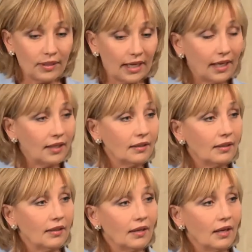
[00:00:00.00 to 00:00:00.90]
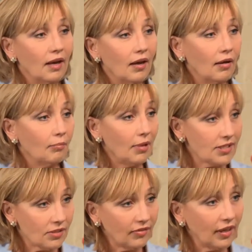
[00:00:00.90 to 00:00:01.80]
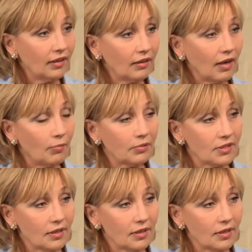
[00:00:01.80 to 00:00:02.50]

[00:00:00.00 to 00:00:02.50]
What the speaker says: again, Pennsylvania a couple